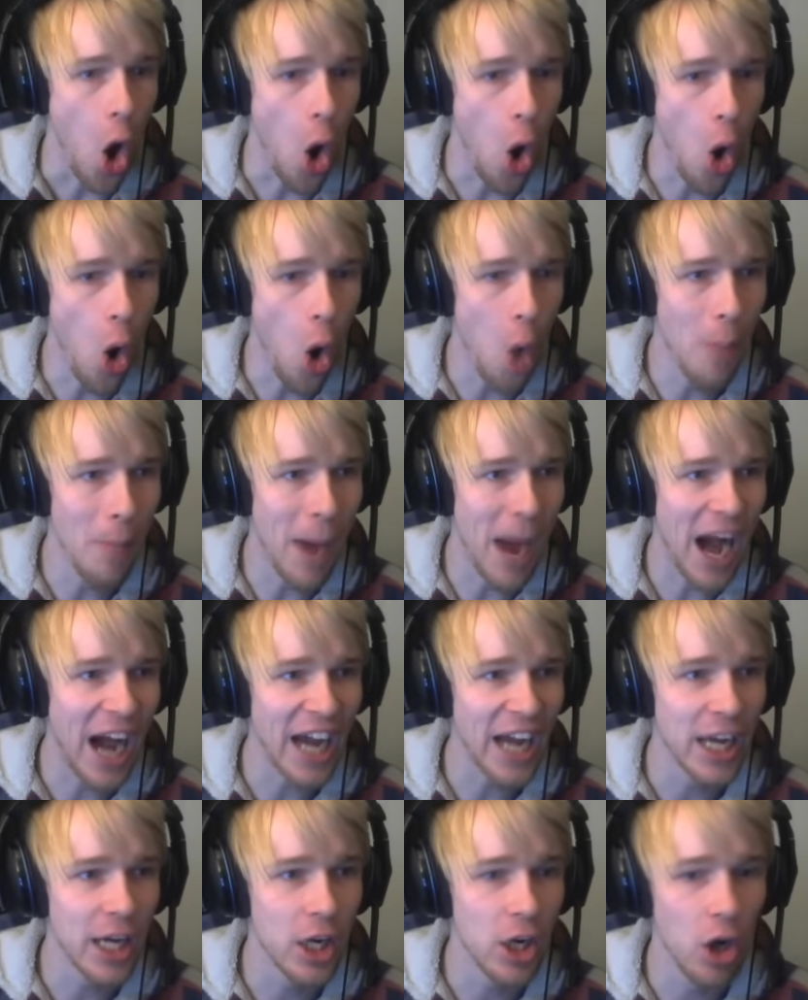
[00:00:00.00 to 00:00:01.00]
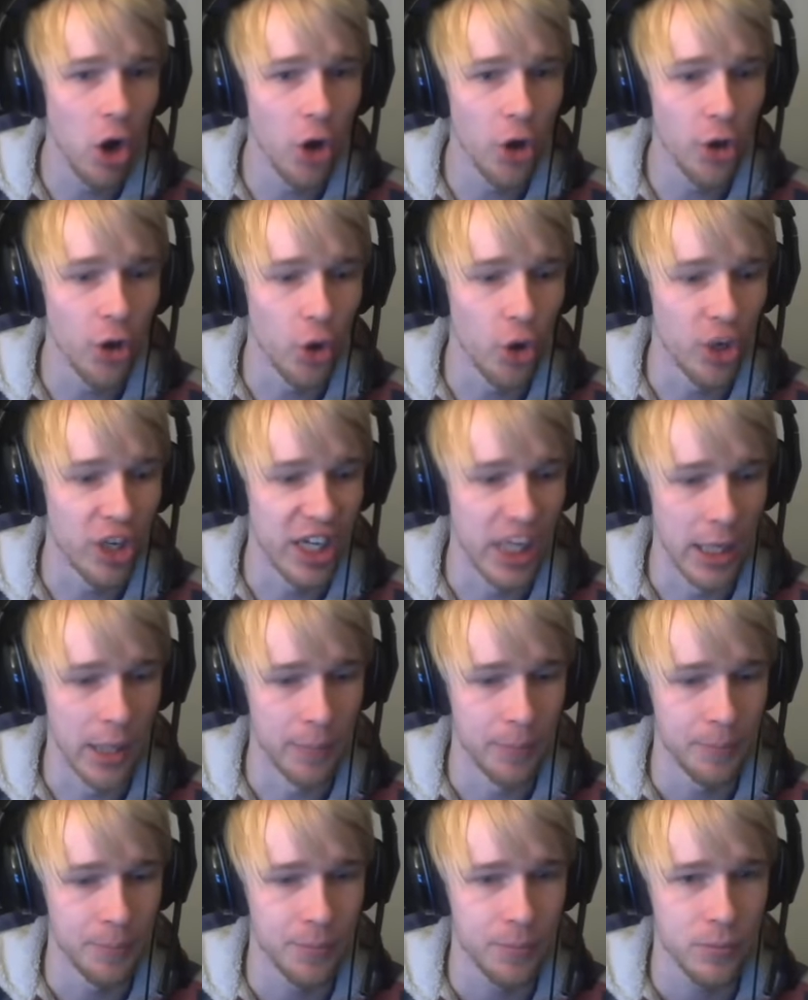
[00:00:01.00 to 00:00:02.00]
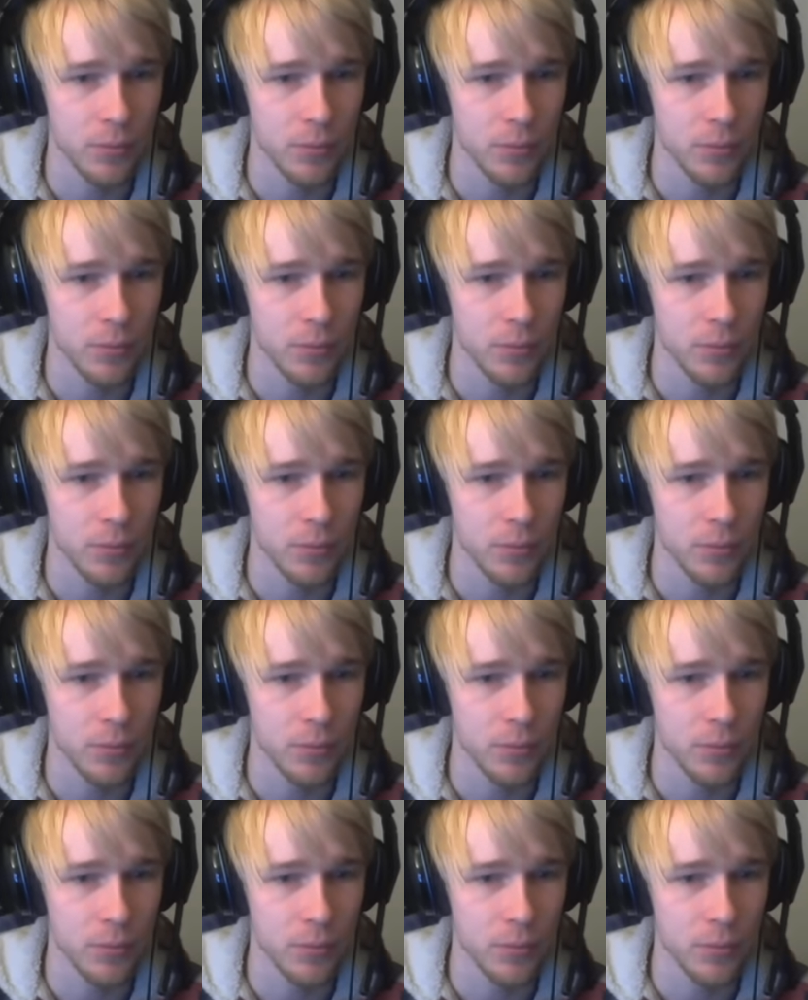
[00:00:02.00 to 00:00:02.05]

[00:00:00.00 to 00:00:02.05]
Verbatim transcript: Oh my god, okay.